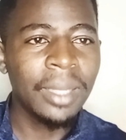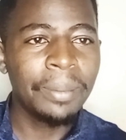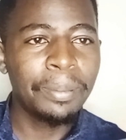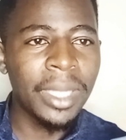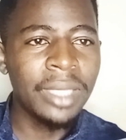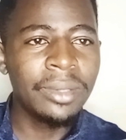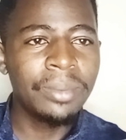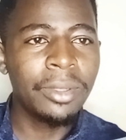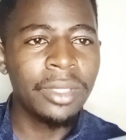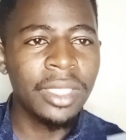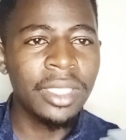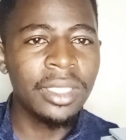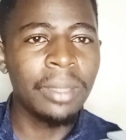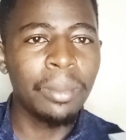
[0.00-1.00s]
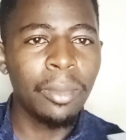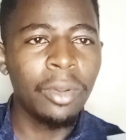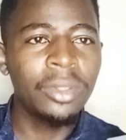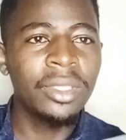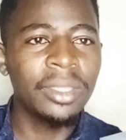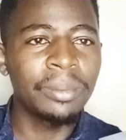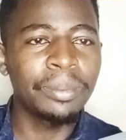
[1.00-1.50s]
Passport is the
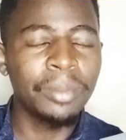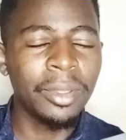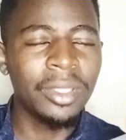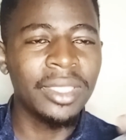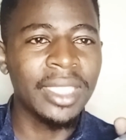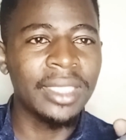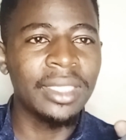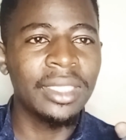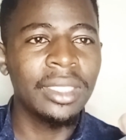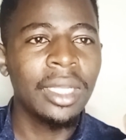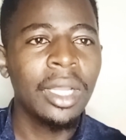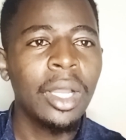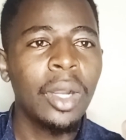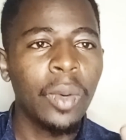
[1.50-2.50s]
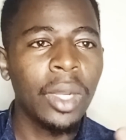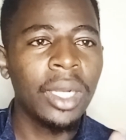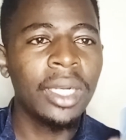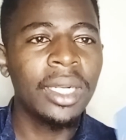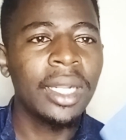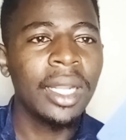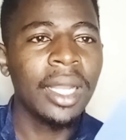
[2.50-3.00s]
most important while
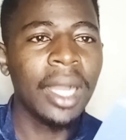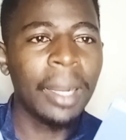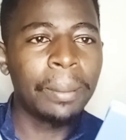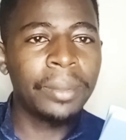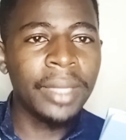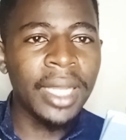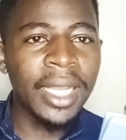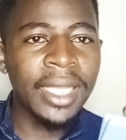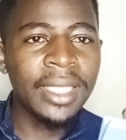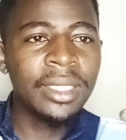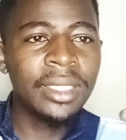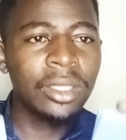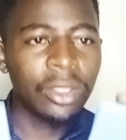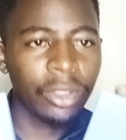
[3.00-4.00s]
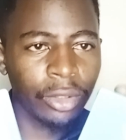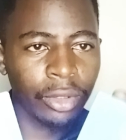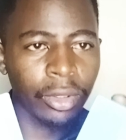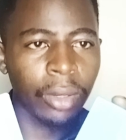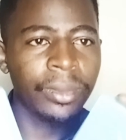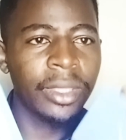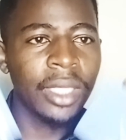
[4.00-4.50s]
applying
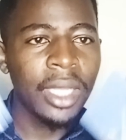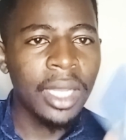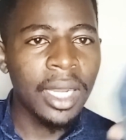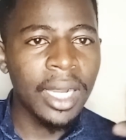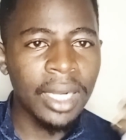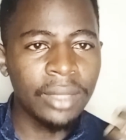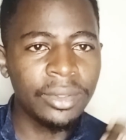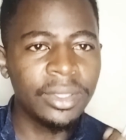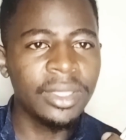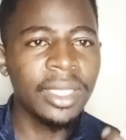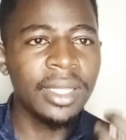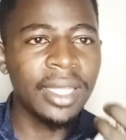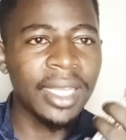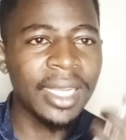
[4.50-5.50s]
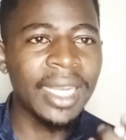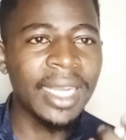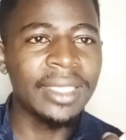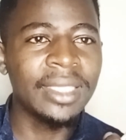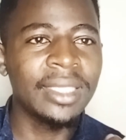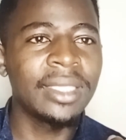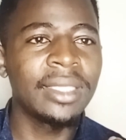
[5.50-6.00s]
jobs outside the
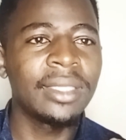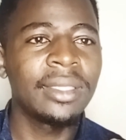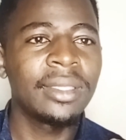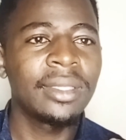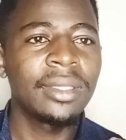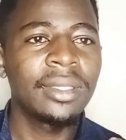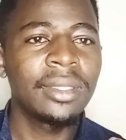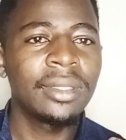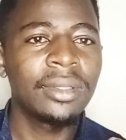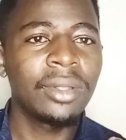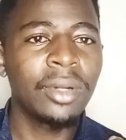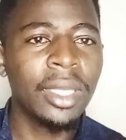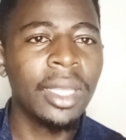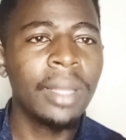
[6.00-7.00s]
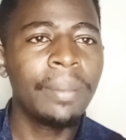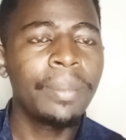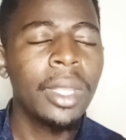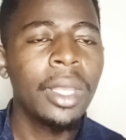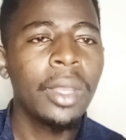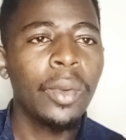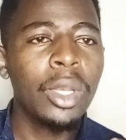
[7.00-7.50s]
country. Okay,
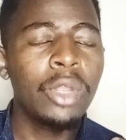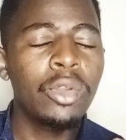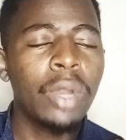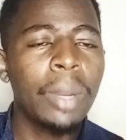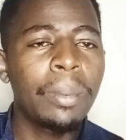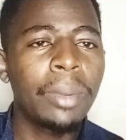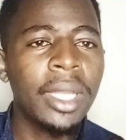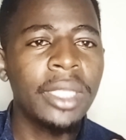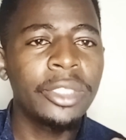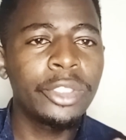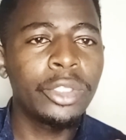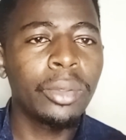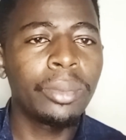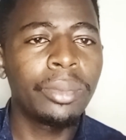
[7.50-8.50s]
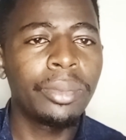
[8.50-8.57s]
when you apply job,